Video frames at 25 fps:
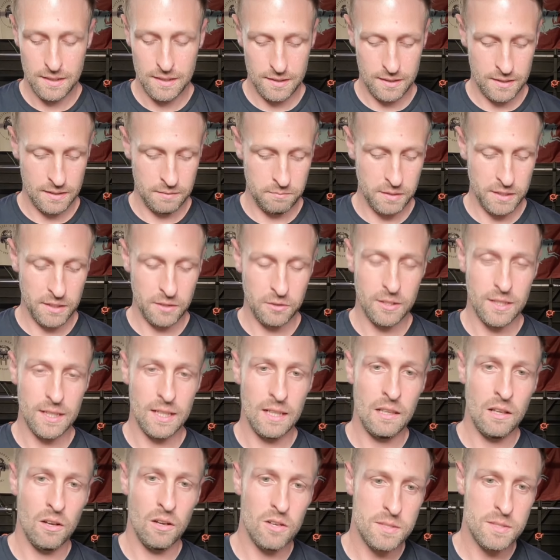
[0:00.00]
Um, I don't
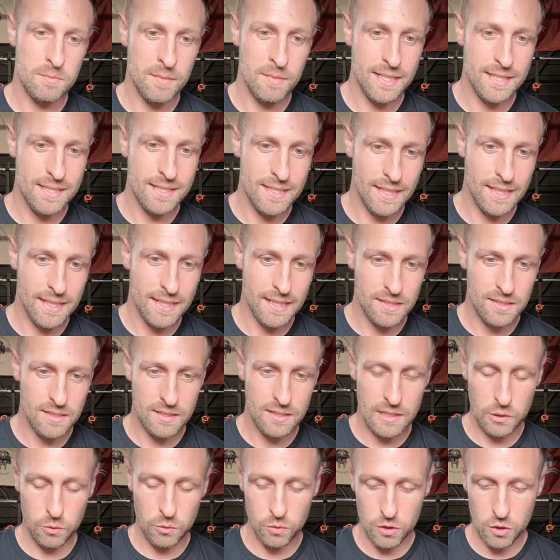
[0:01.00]
get last minute Dickens
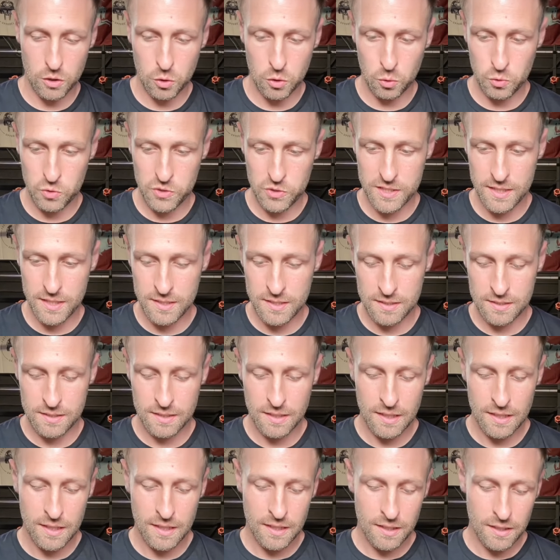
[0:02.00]
to go on
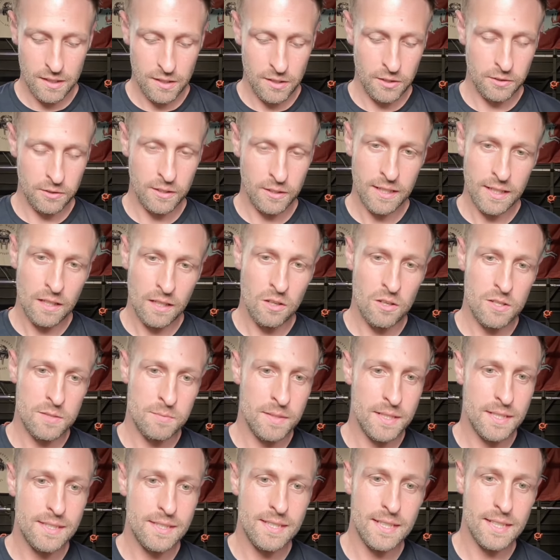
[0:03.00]
courses. I don't get last
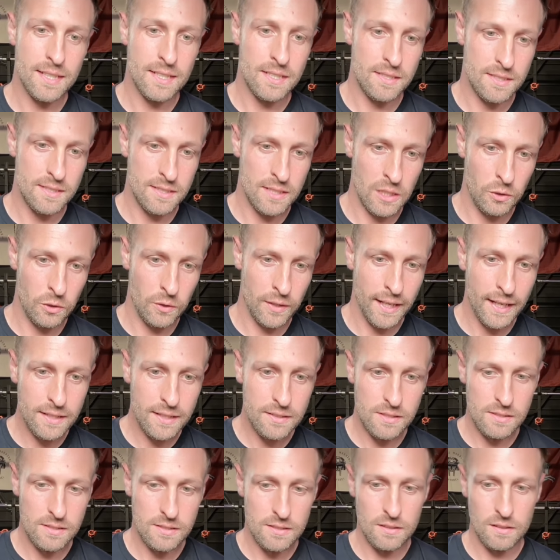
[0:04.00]
minute Dickens to go on
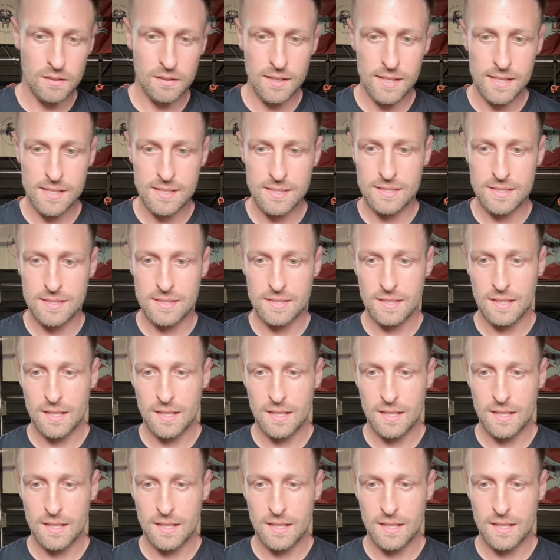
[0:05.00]
exercise.